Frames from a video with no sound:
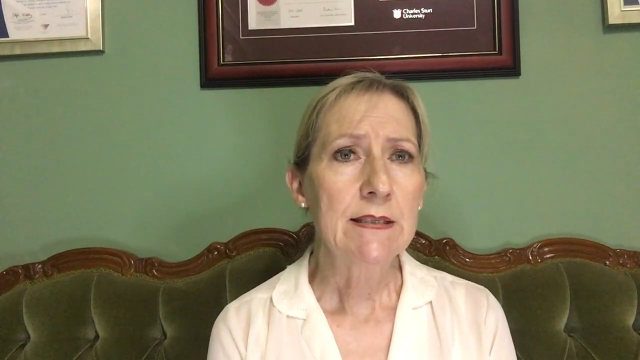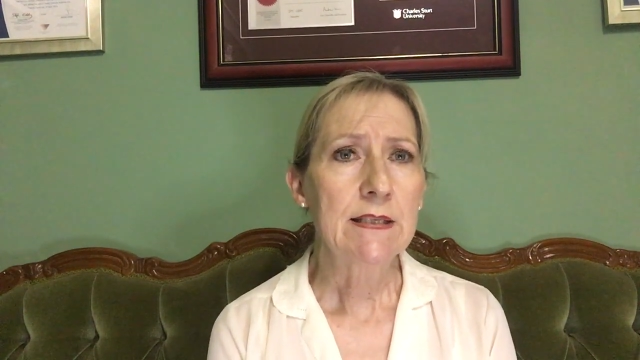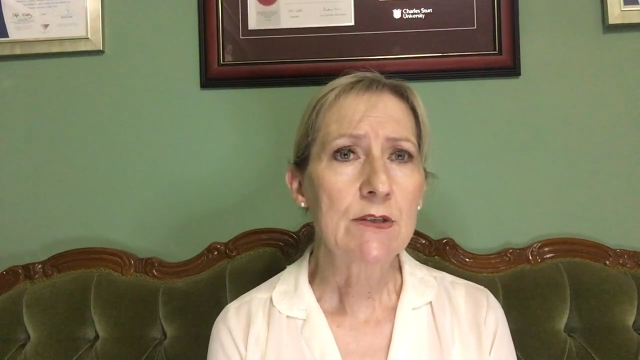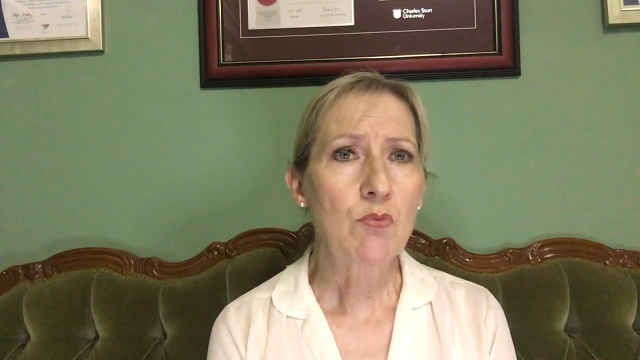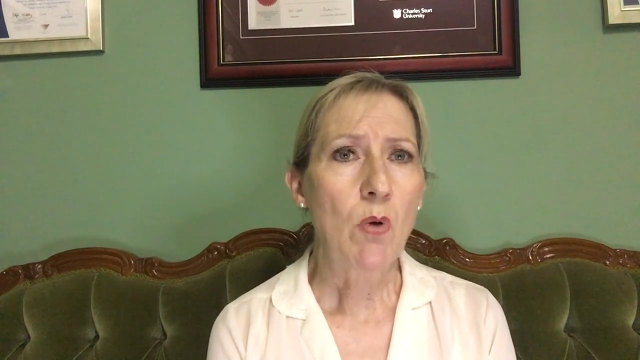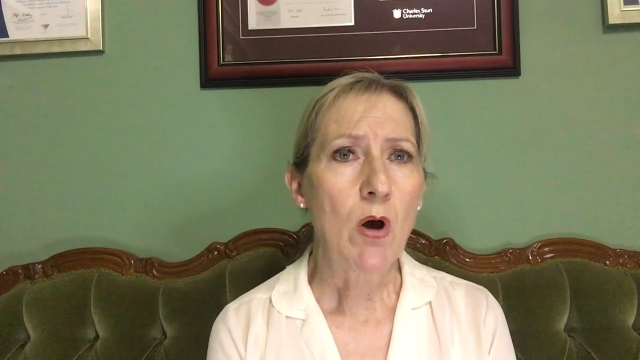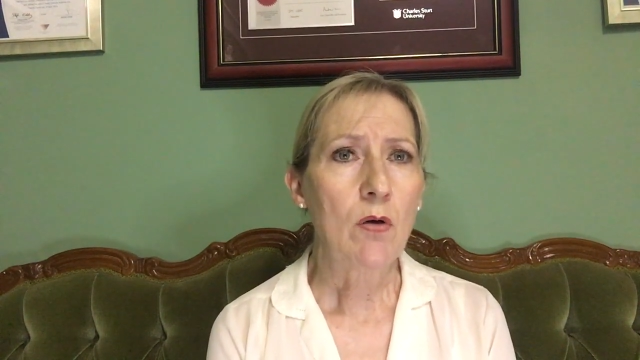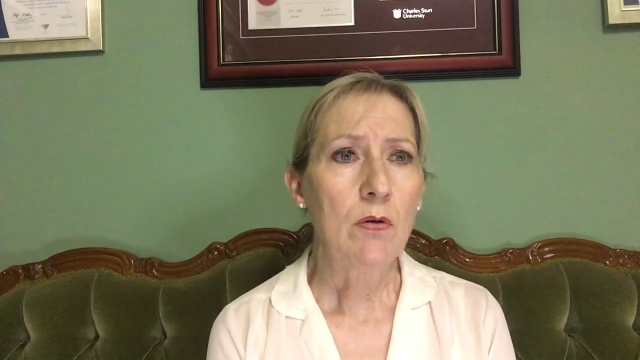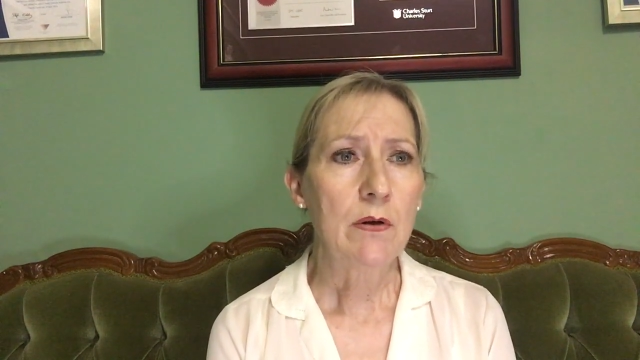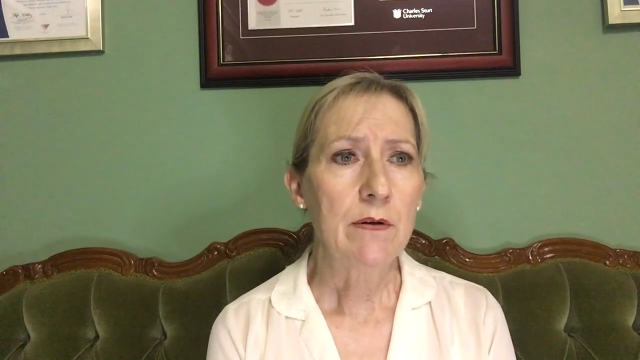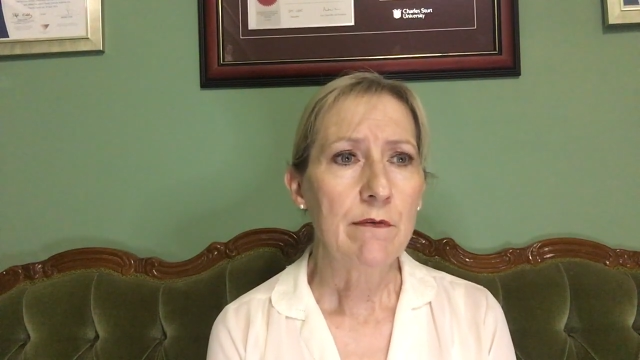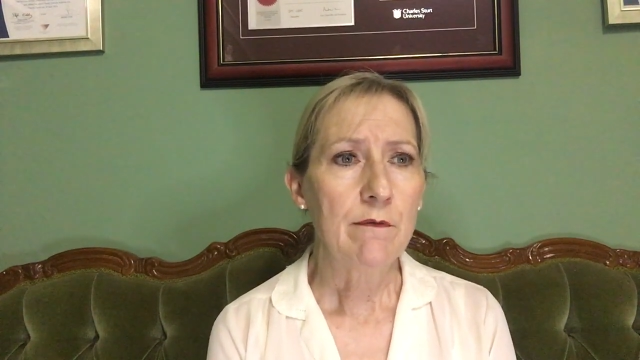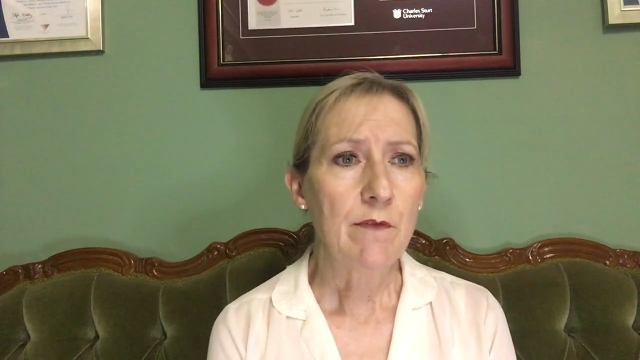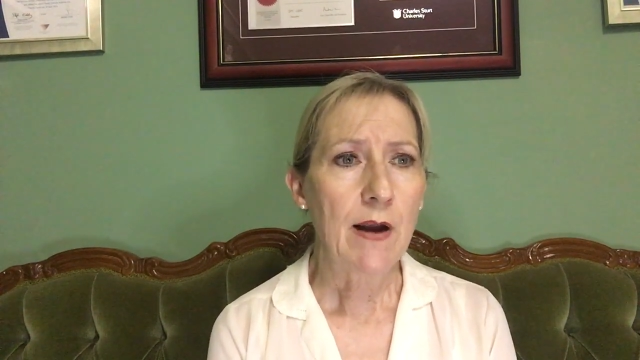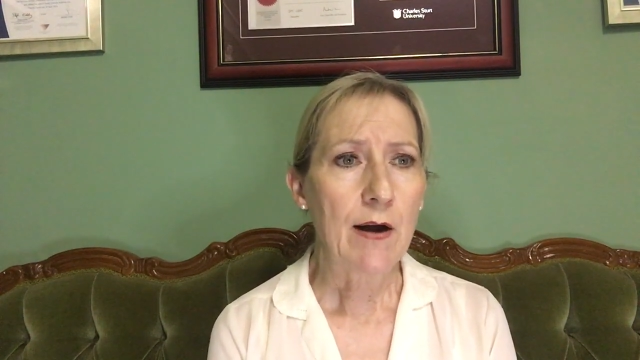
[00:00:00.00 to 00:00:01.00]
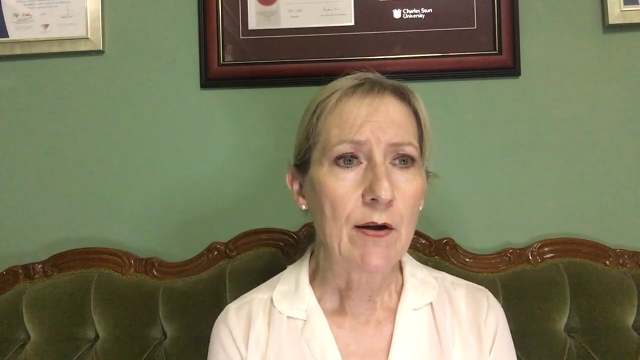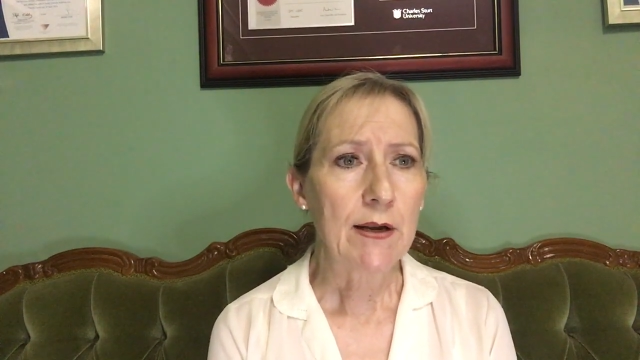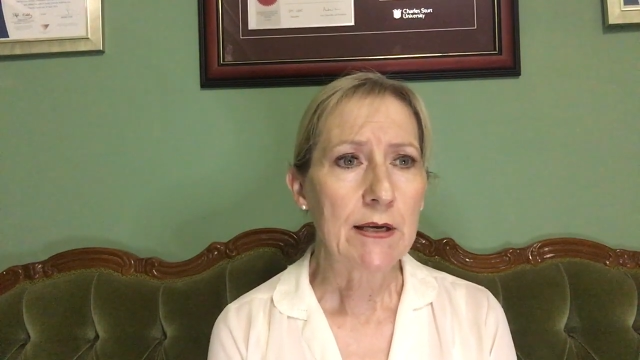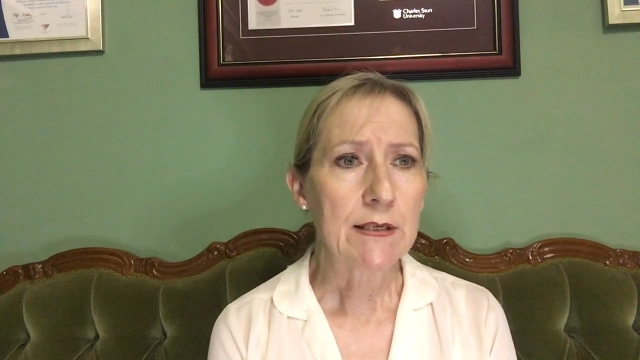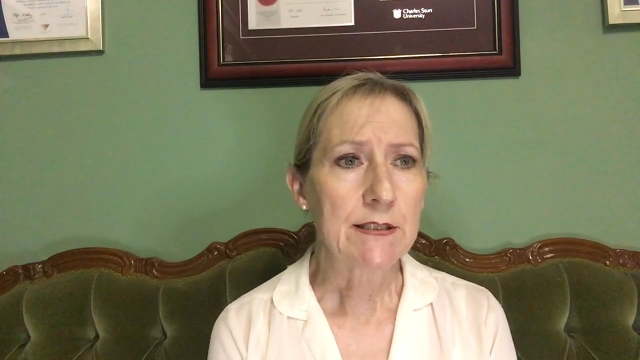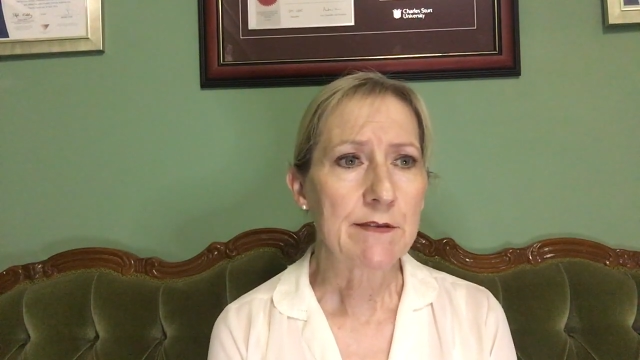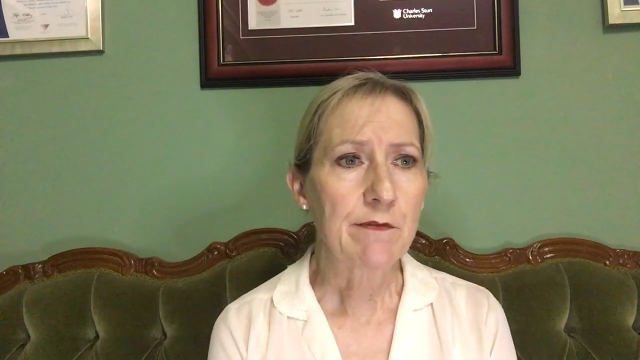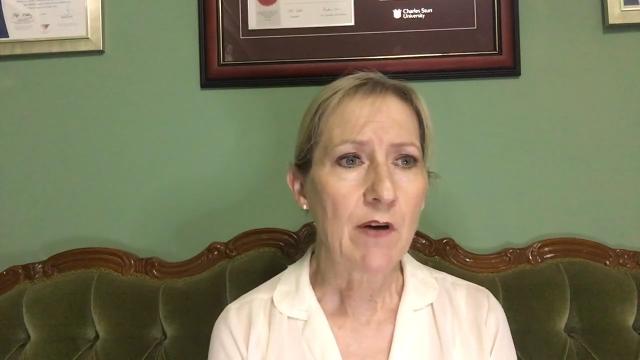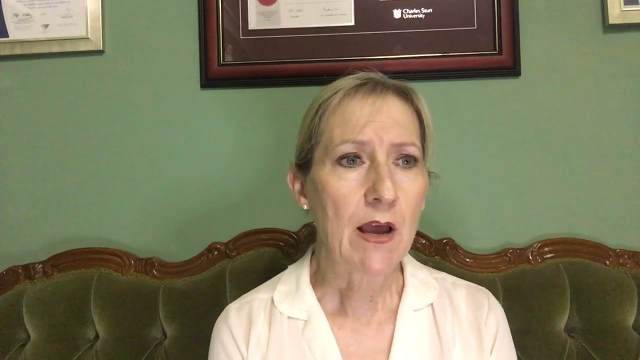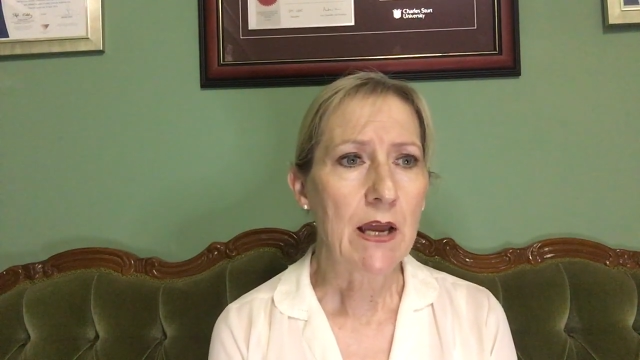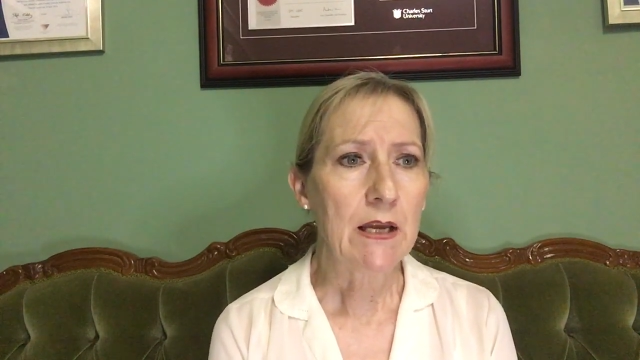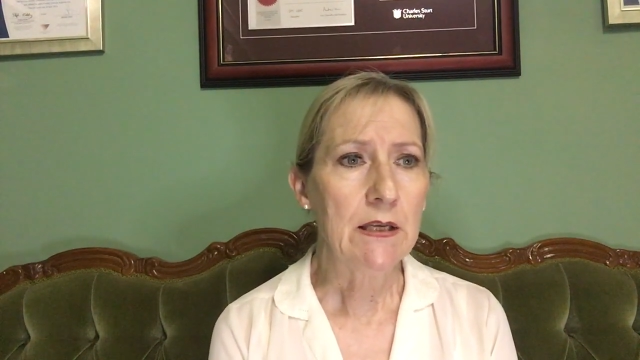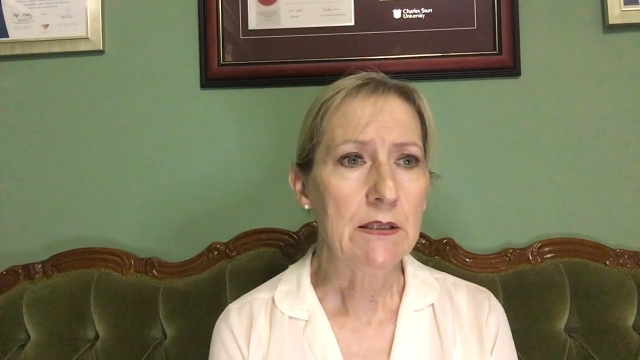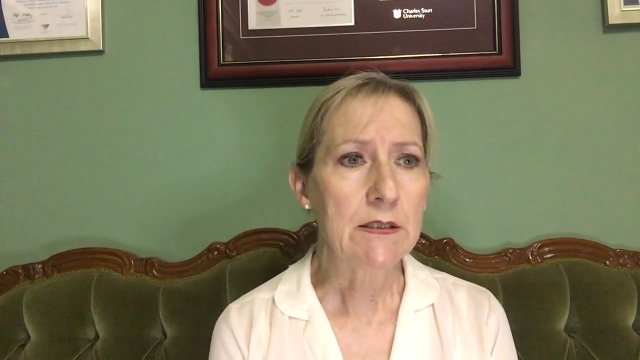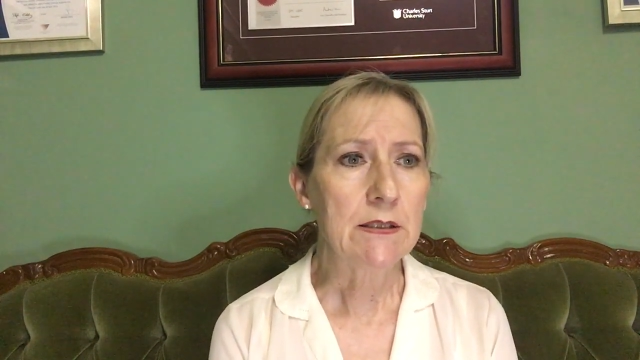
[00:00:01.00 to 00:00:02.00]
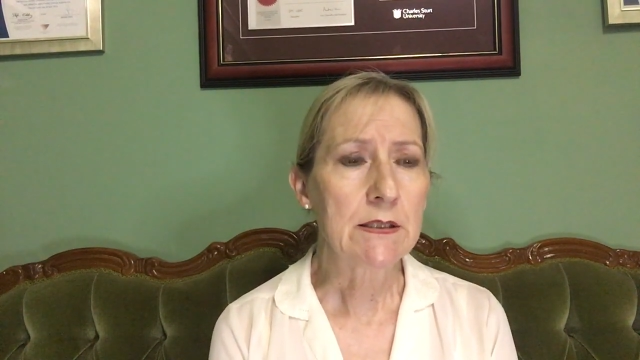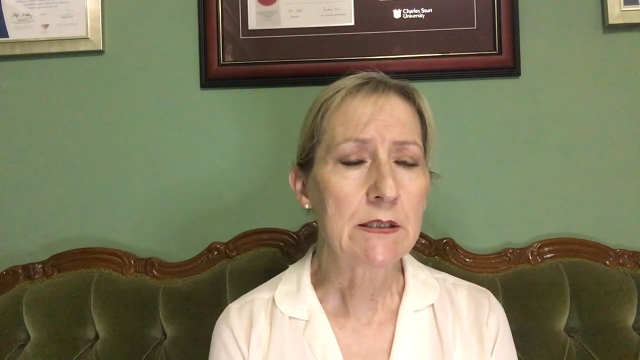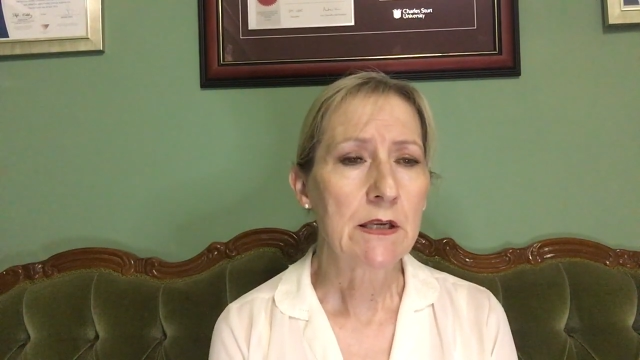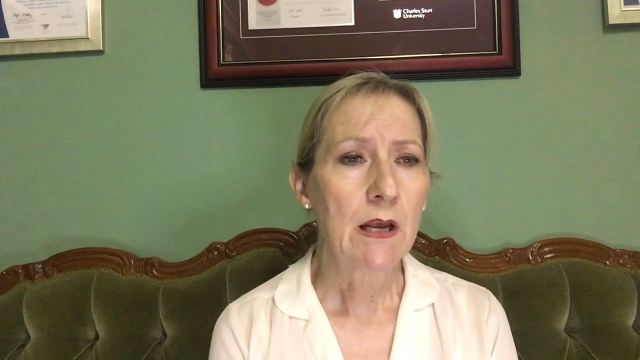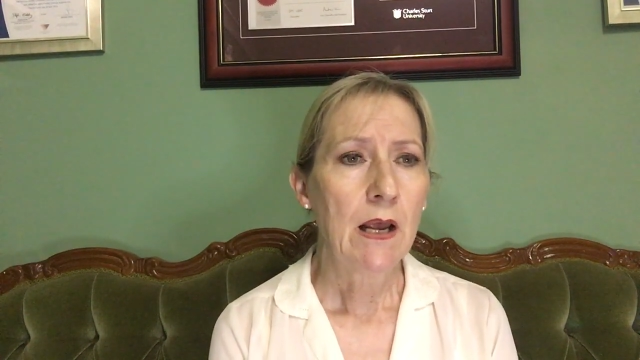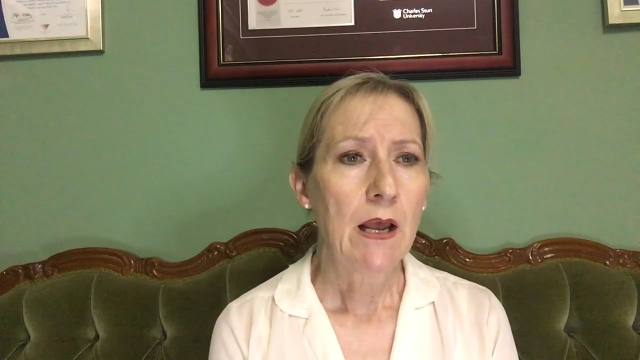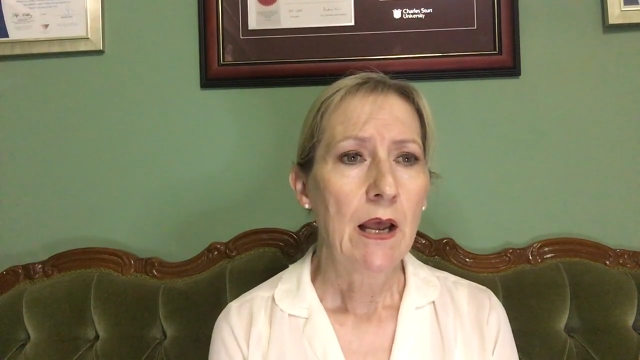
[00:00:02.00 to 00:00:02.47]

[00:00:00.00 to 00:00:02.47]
swollen varicose veins.